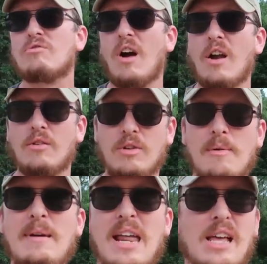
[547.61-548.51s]
throttle
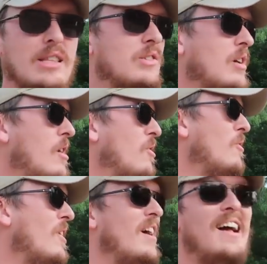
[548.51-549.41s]
committed,
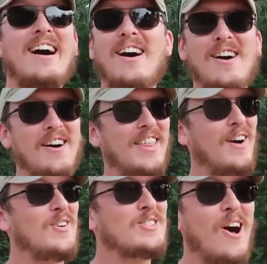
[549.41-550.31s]
so Oh,
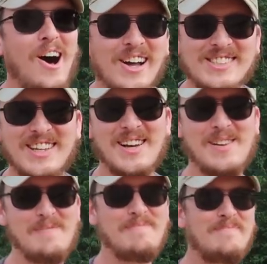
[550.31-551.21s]
that was awesome. I think